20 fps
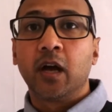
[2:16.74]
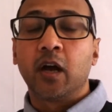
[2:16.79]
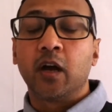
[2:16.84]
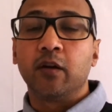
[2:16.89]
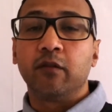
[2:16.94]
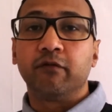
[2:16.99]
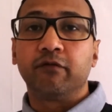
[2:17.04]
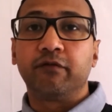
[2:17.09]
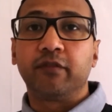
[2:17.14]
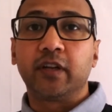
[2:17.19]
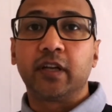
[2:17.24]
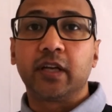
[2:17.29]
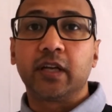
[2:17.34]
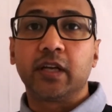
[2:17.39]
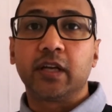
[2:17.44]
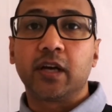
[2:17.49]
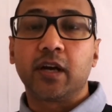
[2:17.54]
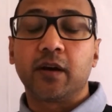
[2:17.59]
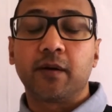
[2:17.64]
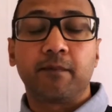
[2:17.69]

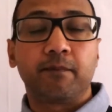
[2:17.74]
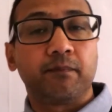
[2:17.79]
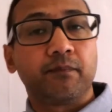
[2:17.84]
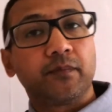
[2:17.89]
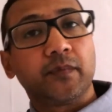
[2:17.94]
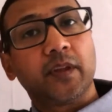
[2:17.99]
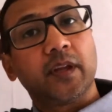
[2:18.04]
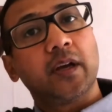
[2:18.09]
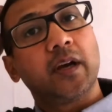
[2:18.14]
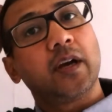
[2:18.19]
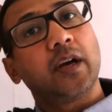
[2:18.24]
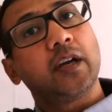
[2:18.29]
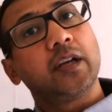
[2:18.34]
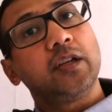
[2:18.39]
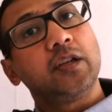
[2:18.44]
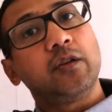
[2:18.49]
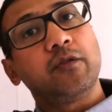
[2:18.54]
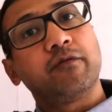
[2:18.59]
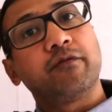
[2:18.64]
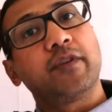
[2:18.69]
hopefully
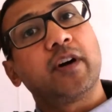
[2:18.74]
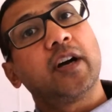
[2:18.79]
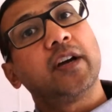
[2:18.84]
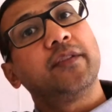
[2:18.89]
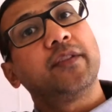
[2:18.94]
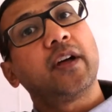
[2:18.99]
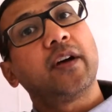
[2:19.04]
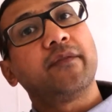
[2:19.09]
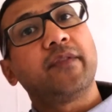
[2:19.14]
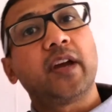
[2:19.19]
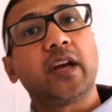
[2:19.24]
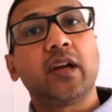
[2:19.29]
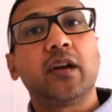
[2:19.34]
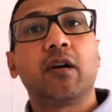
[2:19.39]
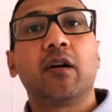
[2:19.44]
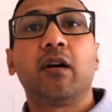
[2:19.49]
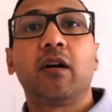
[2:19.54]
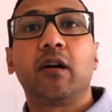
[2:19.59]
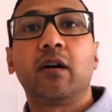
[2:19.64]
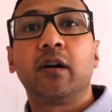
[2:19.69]
you find that they
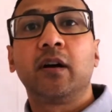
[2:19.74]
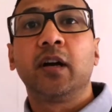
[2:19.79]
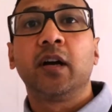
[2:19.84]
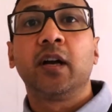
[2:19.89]
are